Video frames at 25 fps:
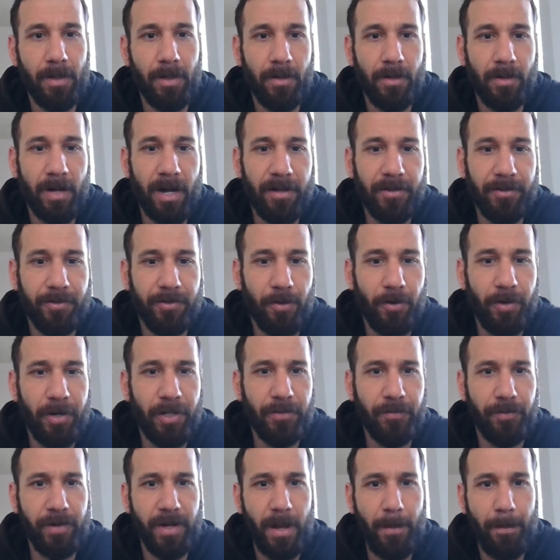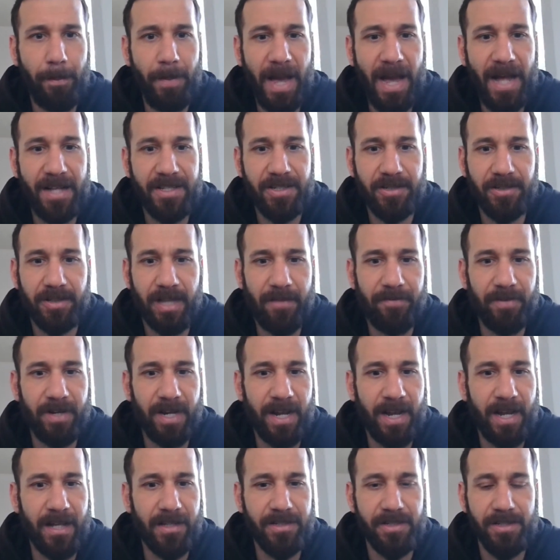right? 33 at bats, 11
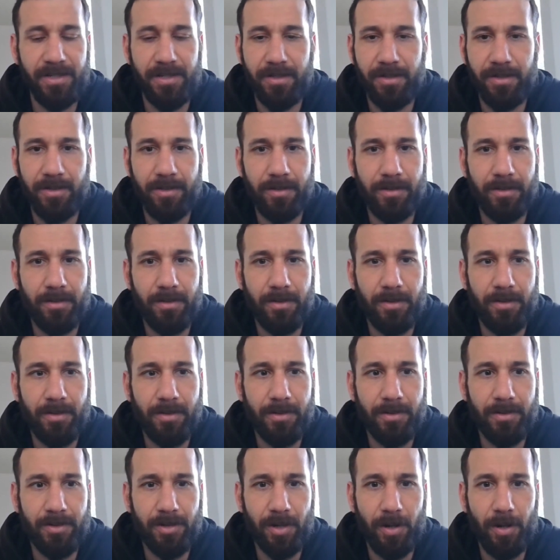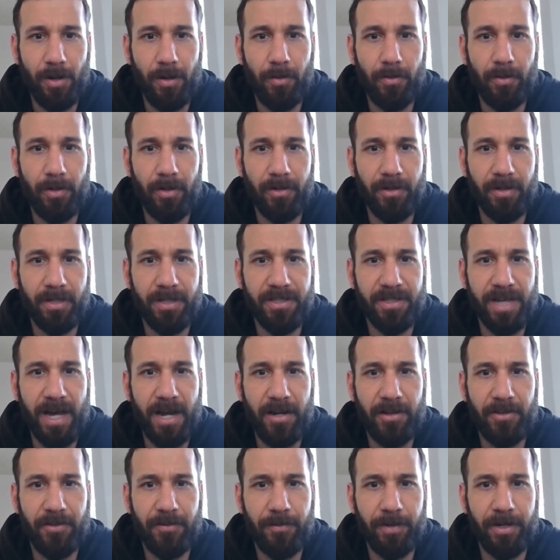hits. So he's
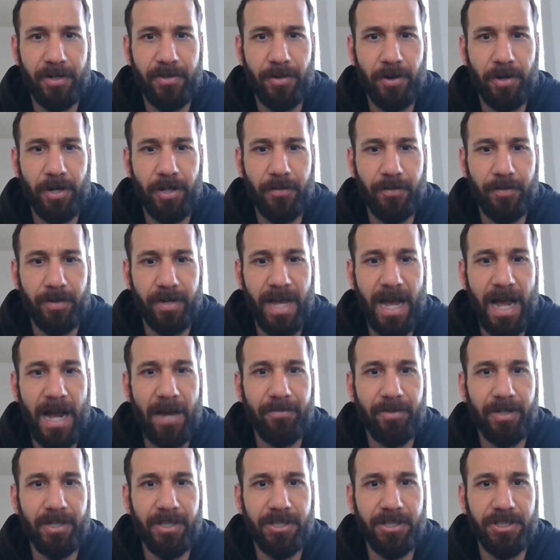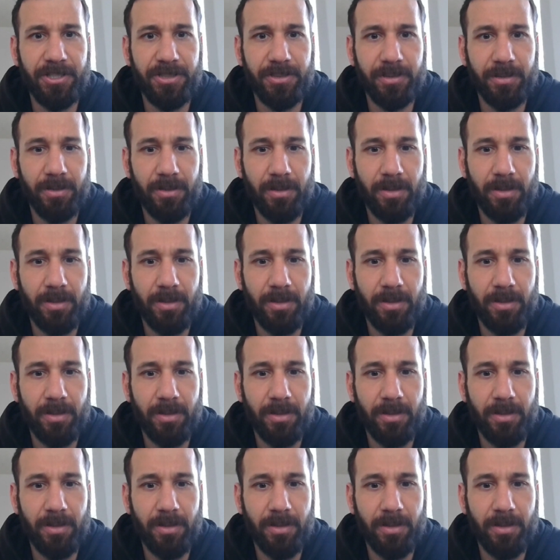got a 333 average,